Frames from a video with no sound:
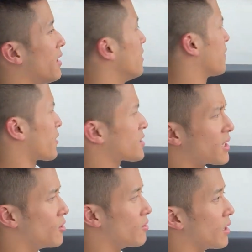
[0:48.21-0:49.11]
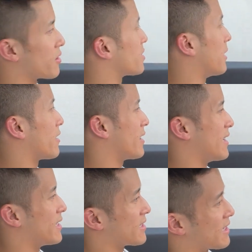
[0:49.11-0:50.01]
the first thing you notice about it
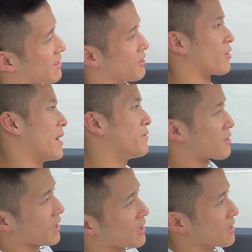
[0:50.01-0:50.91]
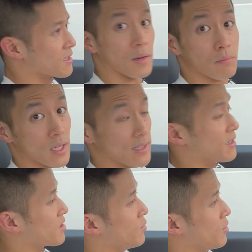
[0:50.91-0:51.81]
is that the drivetrain is completely
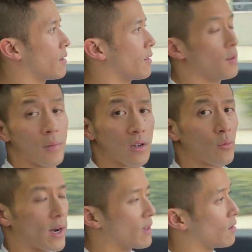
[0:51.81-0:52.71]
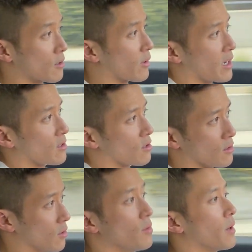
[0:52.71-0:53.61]
smooth. The Model Y long range
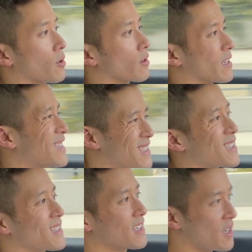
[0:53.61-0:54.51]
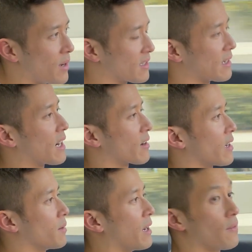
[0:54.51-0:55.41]
dual motor gets to 60 miles an hour
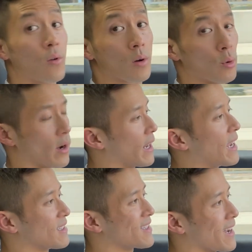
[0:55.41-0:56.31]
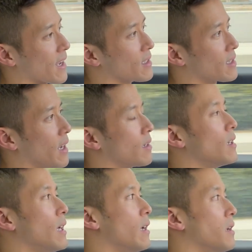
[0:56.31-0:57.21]
in about 4.8 seconds. And
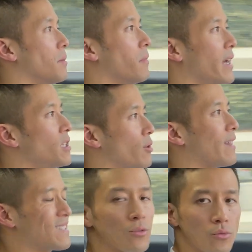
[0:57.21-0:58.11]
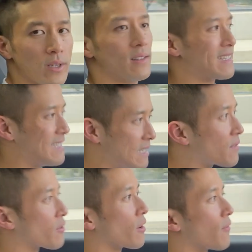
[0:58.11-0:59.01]
mind you, that's a really
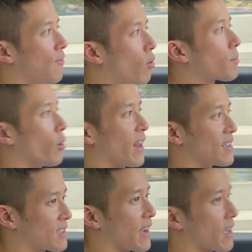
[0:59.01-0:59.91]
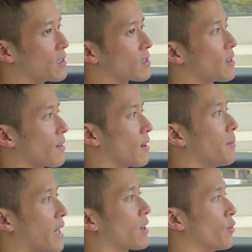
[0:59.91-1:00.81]
different 4.8 seconds
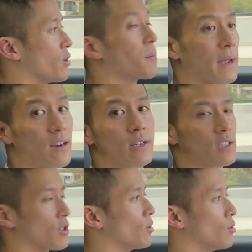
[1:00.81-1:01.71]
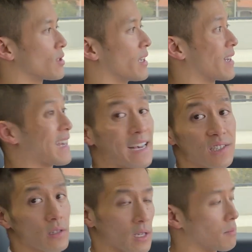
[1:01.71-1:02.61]
when you compare it to, say, a
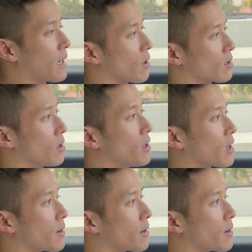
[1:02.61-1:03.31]
gasoline-powered car.